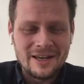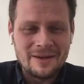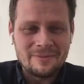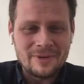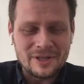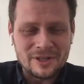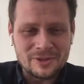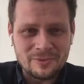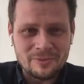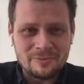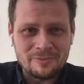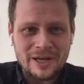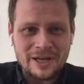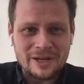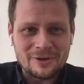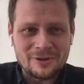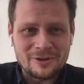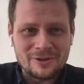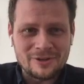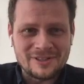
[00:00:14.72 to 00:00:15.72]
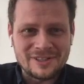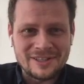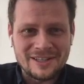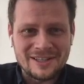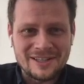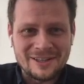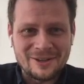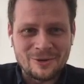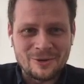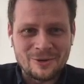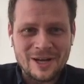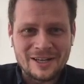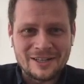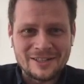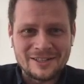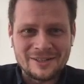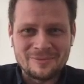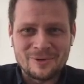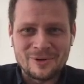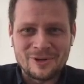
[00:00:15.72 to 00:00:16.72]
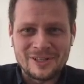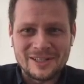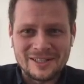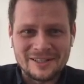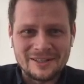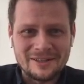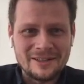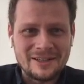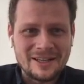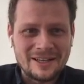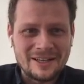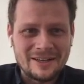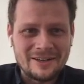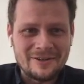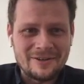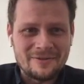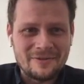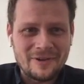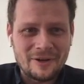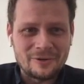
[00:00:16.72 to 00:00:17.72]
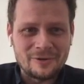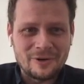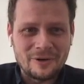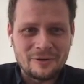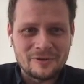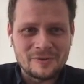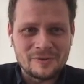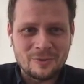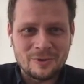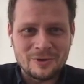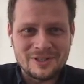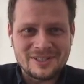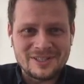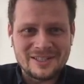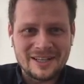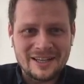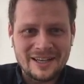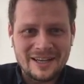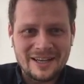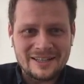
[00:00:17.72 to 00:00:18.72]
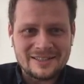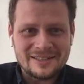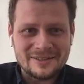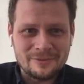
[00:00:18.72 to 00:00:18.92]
Benjamin Penkert, located in Berlin, founder of SportsTechx.